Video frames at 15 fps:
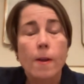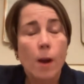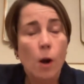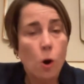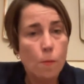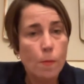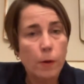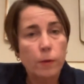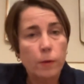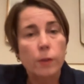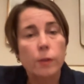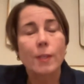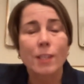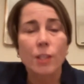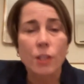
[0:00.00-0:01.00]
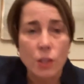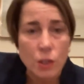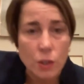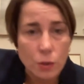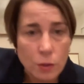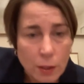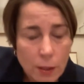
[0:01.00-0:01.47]
homeowners and
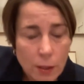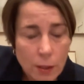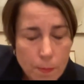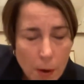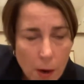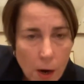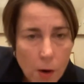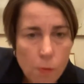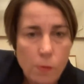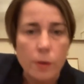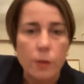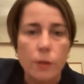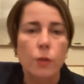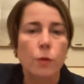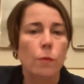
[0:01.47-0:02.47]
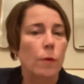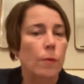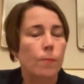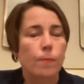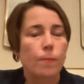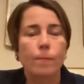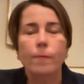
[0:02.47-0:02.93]
student borrowers who were
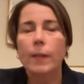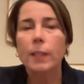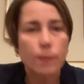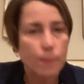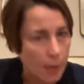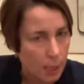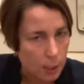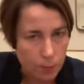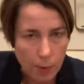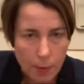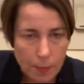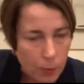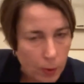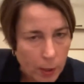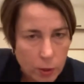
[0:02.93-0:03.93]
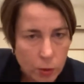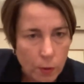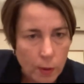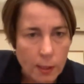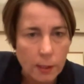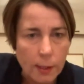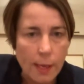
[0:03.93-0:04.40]
victimized by
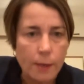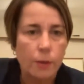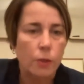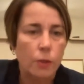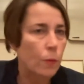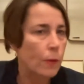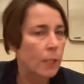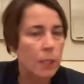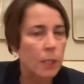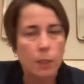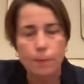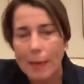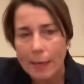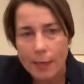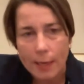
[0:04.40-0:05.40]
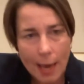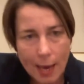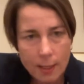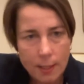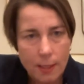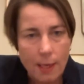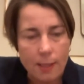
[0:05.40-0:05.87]
predatory lenders. We expanded
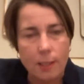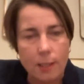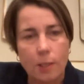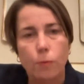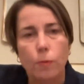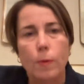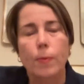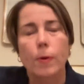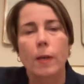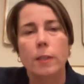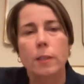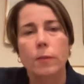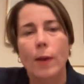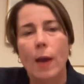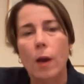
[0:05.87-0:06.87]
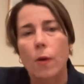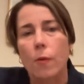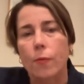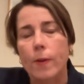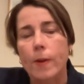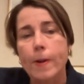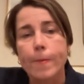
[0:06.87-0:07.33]
access to reproductive
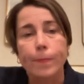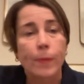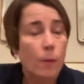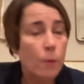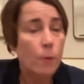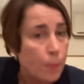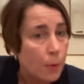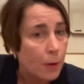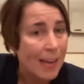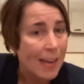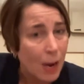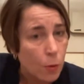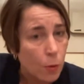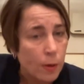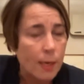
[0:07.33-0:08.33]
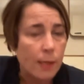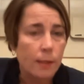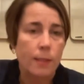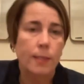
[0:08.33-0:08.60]
health, and we put equity at the